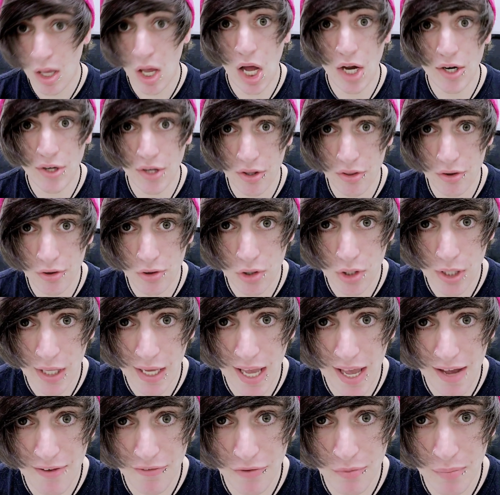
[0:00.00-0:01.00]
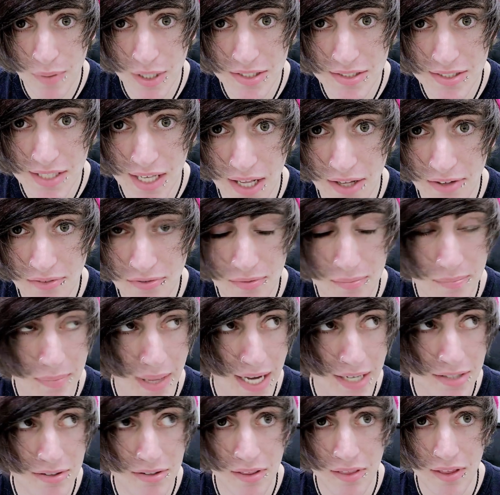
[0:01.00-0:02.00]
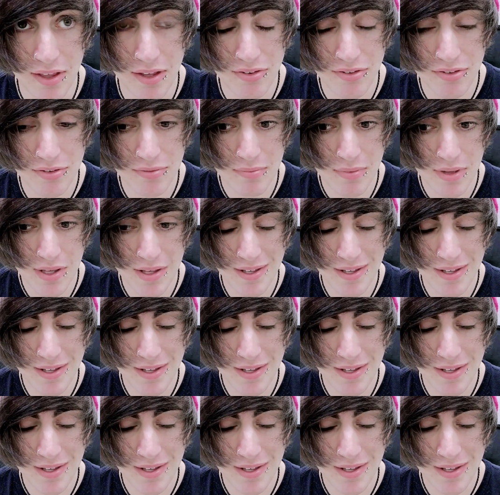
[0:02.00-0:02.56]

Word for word: Another goal I have for myself, back to this,